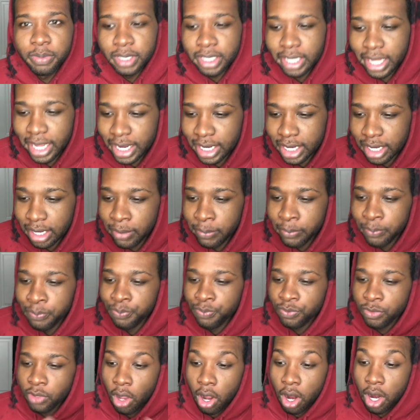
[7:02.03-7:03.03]
But like,
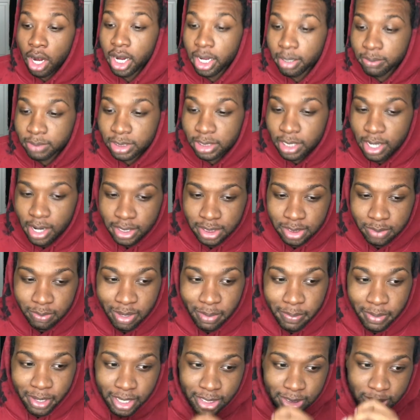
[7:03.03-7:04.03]
RM stood out to
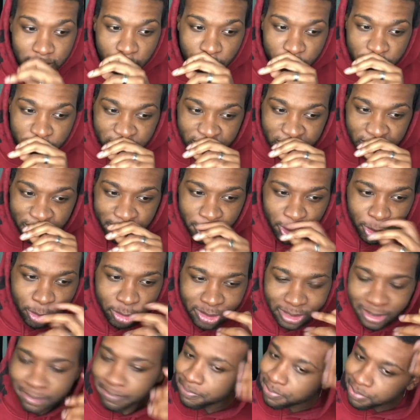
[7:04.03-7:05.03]
me because he was the
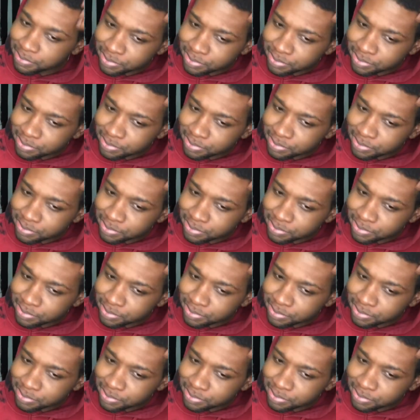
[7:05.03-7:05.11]
most,